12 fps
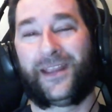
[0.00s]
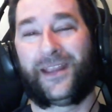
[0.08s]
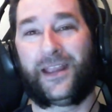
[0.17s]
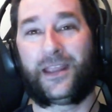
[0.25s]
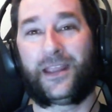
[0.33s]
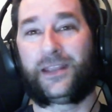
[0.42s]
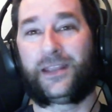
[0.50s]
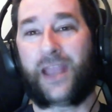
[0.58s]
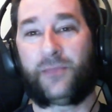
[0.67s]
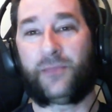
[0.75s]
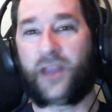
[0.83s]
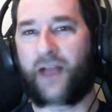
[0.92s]
It
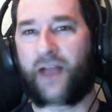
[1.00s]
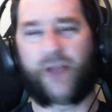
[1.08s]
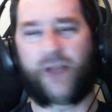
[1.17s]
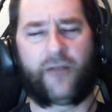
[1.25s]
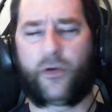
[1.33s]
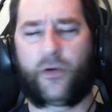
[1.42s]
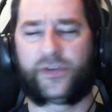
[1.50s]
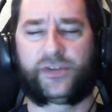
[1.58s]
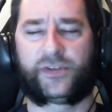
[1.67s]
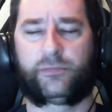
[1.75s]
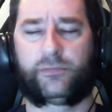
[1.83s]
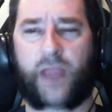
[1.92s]
can be. I've
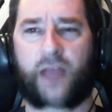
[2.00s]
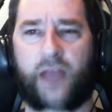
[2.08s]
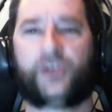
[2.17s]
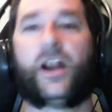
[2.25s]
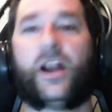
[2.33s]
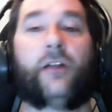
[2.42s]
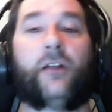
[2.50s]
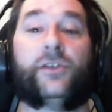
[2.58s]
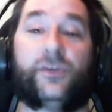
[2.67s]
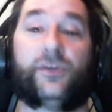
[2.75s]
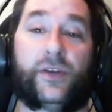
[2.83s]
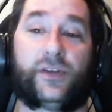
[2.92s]
always had
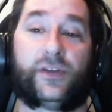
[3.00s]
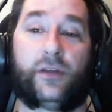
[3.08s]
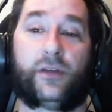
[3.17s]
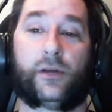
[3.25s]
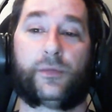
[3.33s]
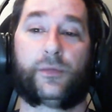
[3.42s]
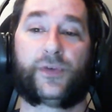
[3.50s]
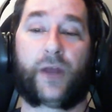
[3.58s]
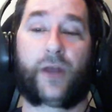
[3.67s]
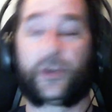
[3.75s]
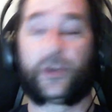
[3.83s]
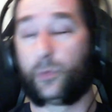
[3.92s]
challenges racing there. So
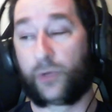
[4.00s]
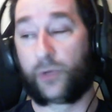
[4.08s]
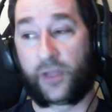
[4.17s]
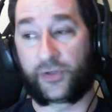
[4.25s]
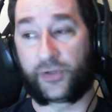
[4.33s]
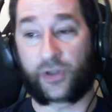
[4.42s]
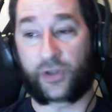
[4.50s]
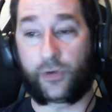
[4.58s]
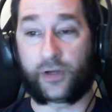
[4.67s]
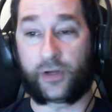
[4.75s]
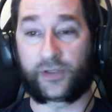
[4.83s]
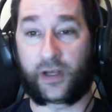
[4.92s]
actually, when we're done the show
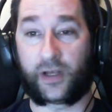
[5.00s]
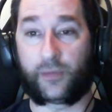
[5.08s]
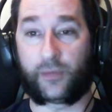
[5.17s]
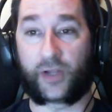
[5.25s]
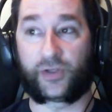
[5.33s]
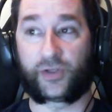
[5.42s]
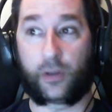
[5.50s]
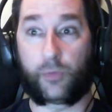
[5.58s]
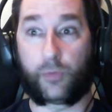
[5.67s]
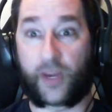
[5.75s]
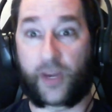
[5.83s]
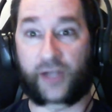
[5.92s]
here tonight, I'm actually going to go
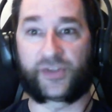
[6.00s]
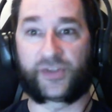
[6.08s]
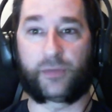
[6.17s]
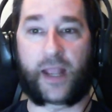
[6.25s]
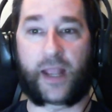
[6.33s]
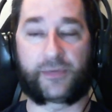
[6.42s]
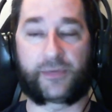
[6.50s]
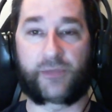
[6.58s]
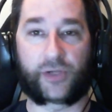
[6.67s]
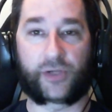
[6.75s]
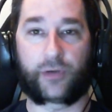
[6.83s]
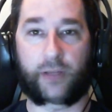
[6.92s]
practice some laps and
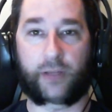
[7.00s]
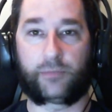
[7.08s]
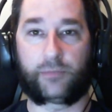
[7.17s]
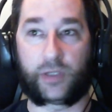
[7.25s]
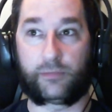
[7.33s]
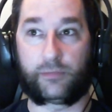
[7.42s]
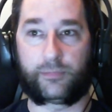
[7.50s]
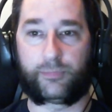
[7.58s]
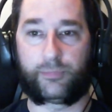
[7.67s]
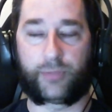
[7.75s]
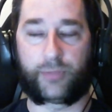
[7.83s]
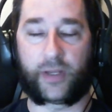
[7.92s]
make sure I can
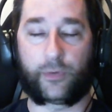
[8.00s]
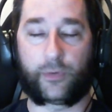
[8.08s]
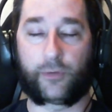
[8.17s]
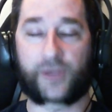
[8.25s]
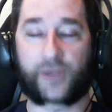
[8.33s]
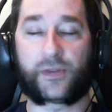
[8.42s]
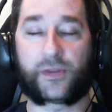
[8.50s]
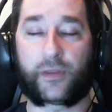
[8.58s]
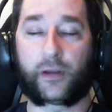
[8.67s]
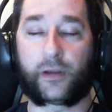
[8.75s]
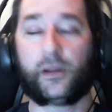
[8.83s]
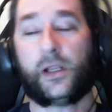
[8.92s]
bloody well race the
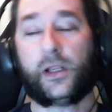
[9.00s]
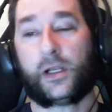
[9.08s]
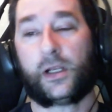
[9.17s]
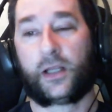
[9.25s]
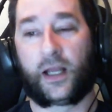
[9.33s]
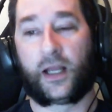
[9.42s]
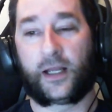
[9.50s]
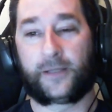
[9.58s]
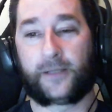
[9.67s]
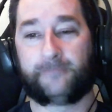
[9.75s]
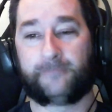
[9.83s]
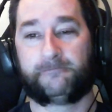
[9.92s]
thing.
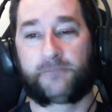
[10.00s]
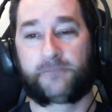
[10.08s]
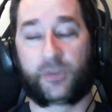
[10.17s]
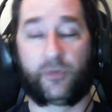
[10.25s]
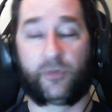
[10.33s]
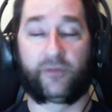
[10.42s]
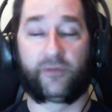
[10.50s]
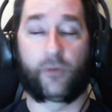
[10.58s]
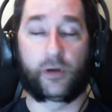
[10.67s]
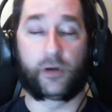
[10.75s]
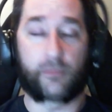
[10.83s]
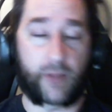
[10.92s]
So moving
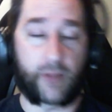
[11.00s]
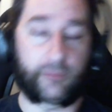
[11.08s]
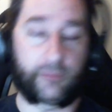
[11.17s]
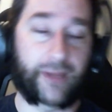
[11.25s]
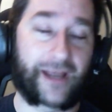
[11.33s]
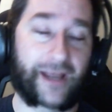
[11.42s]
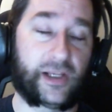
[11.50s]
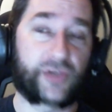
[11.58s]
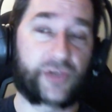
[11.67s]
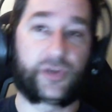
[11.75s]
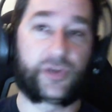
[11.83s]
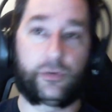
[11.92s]
forward, my plan
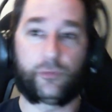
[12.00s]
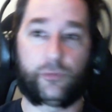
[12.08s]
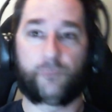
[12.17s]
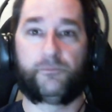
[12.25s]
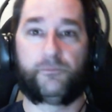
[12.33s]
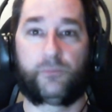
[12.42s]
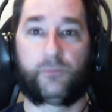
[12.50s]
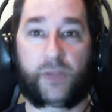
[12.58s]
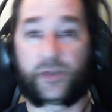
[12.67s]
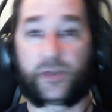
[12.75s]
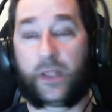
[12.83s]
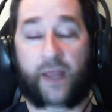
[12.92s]
is to
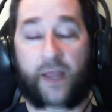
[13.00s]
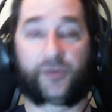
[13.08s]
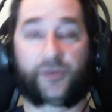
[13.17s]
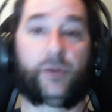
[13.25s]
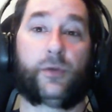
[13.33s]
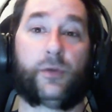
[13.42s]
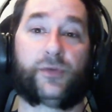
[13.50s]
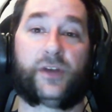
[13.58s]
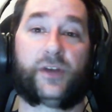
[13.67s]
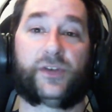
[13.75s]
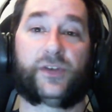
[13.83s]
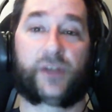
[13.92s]
basically live stream those
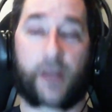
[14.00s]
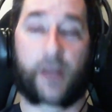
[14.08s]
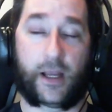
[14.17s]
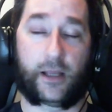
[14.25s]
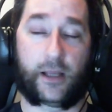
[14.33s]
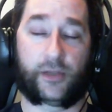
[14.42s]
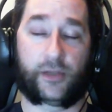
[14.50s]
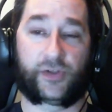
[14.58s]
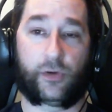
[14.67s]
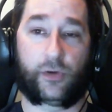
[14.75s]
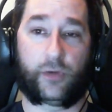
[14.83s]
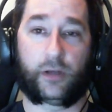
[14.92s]
races.
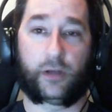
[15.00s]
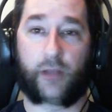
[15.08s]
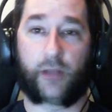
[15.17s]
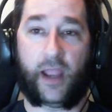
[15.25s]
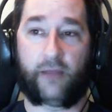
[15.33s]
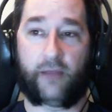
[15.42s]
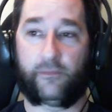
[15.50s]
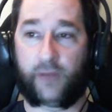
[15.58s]
So it'll have,